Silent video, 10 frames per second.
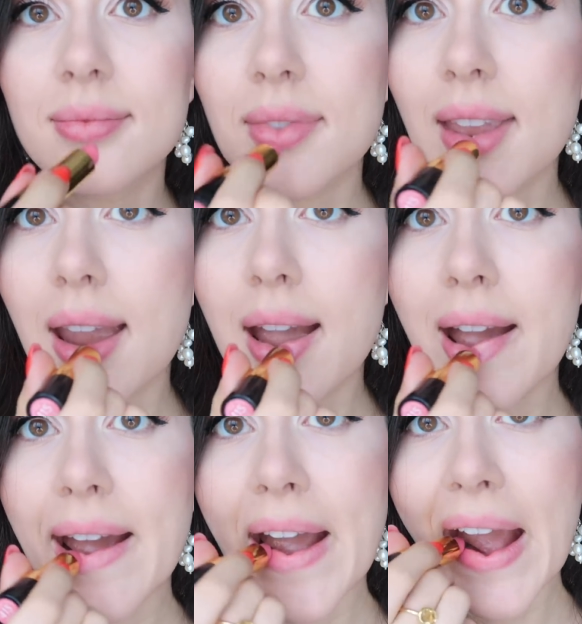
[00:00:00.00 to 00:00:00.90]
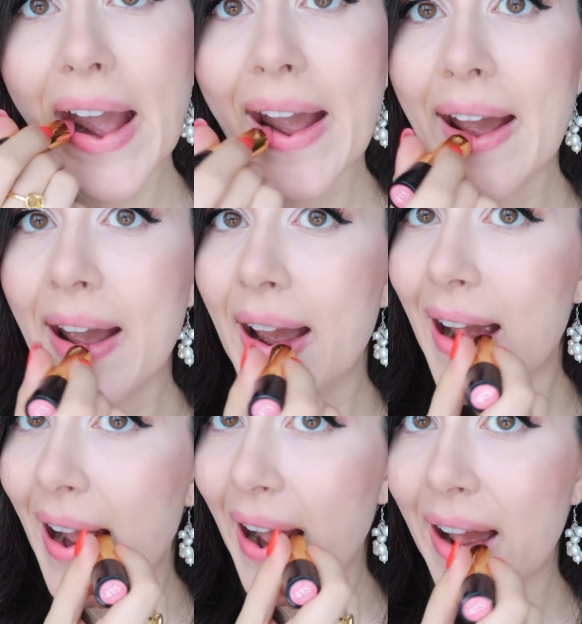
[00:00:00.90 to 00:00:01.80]
to MAC's Angel, but
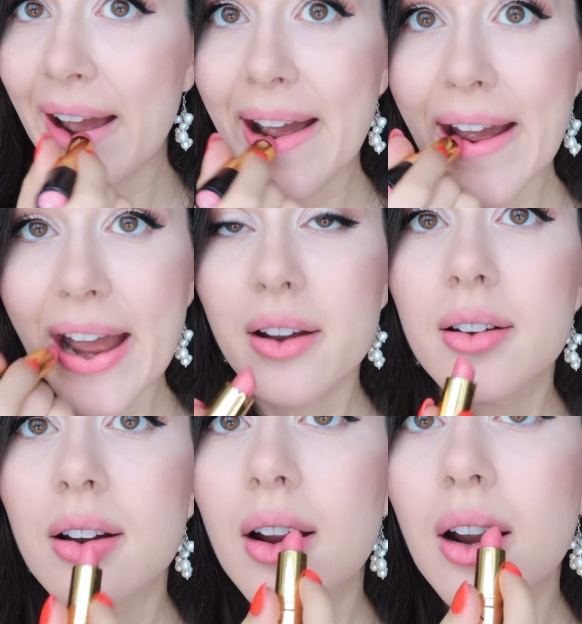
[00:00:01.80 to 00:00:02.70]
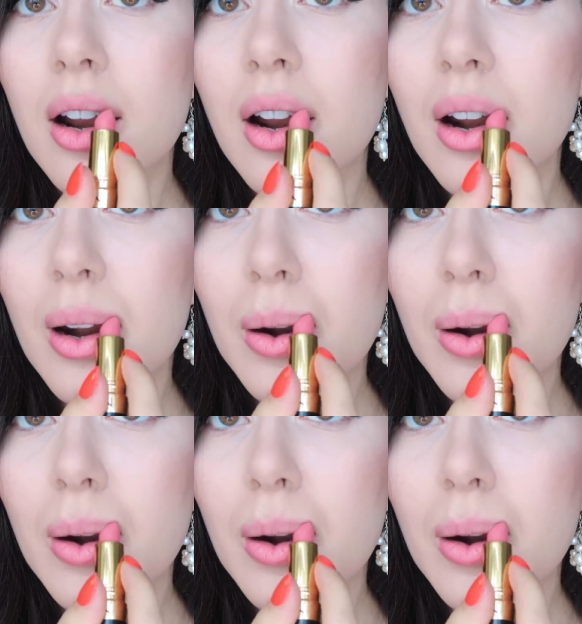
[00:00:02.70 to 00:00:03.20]
it's like a half shade